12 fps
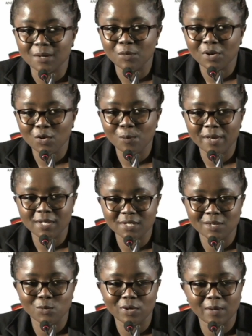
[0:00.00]
Bora
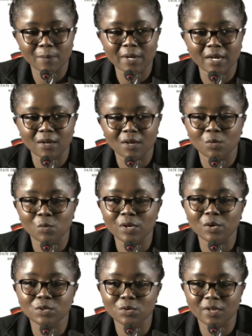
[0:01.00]
umeanza kulipa,
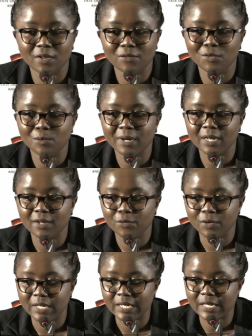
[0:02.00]
we'll also give you money
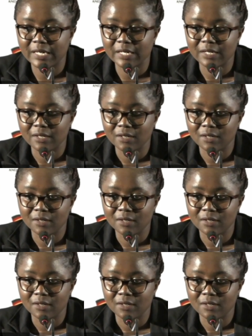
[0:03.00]
for degree.